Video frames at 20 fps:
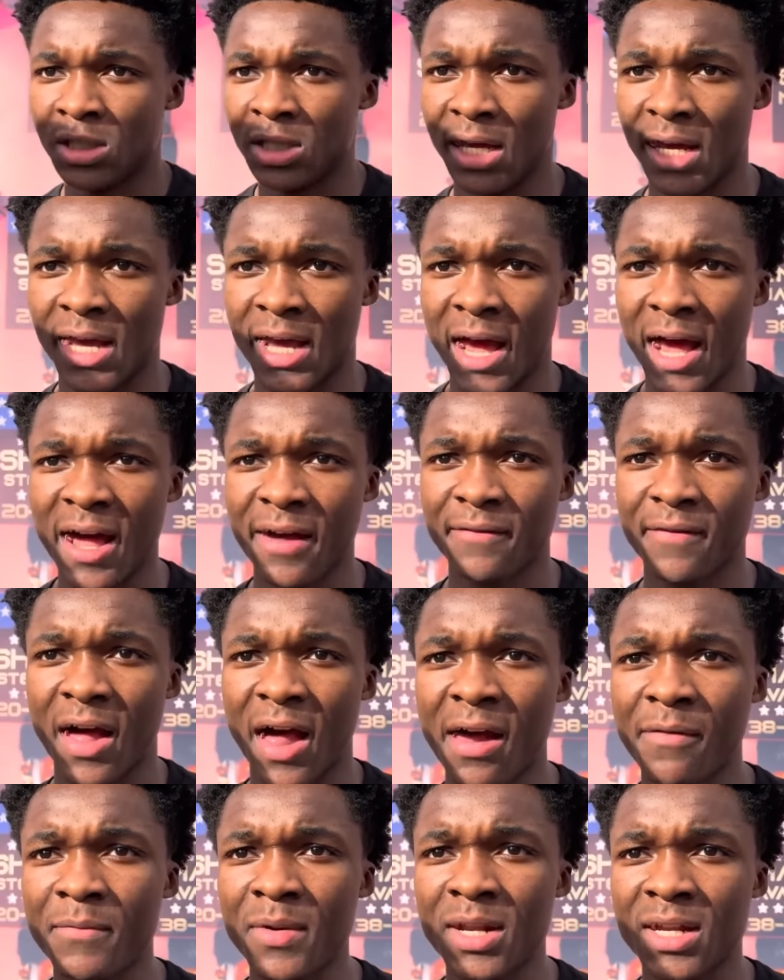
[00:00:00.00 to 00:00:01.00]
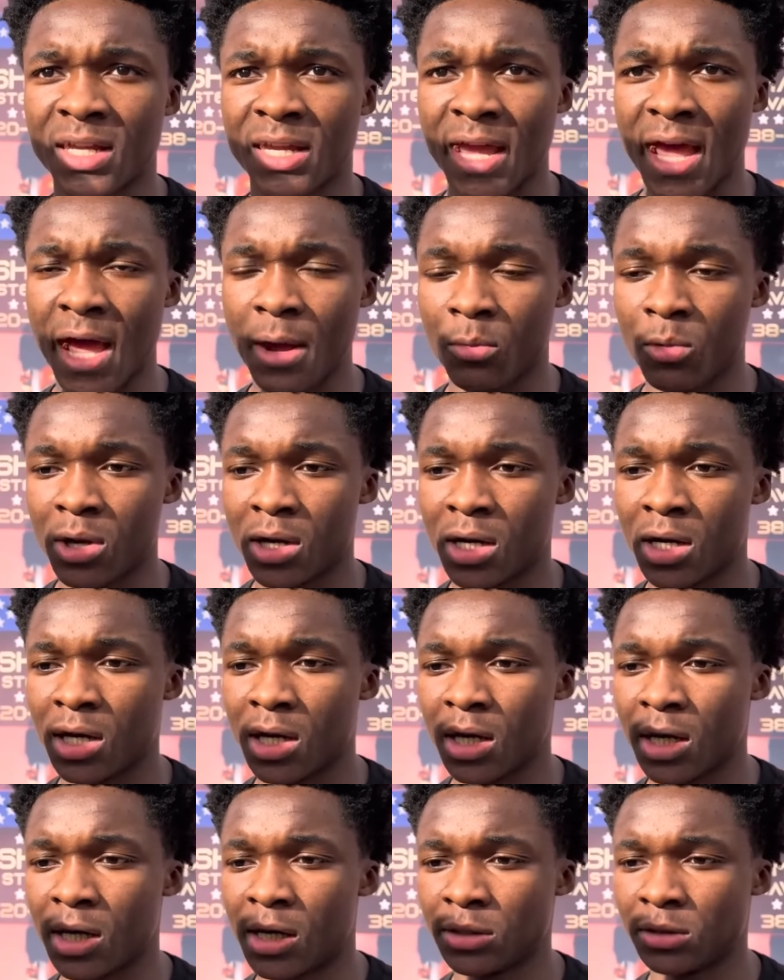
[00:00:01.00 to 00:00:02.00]
Yeah, I've, I've been in camp with
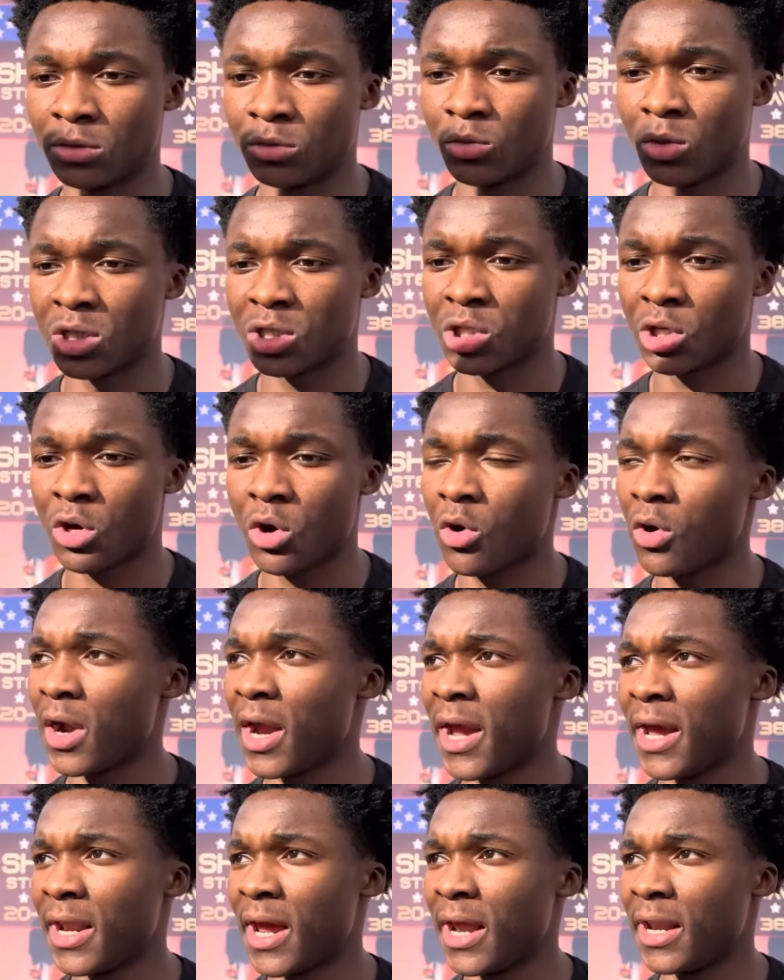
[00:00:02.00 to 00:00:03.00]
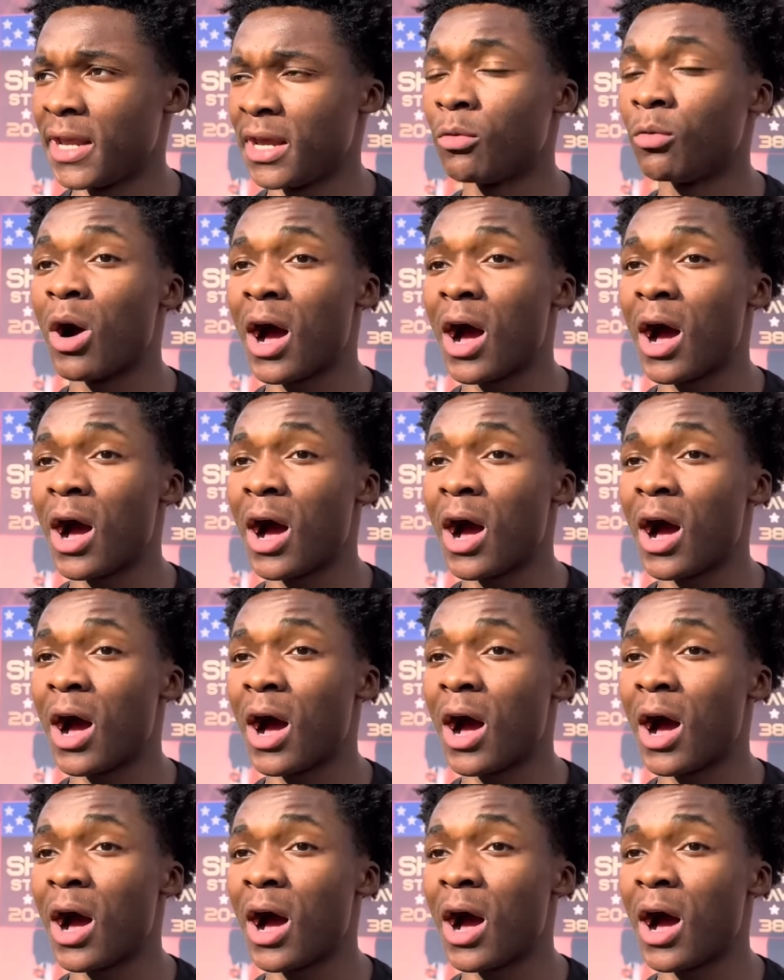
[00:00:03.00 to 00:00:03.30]
uh, with Shakur and Haney.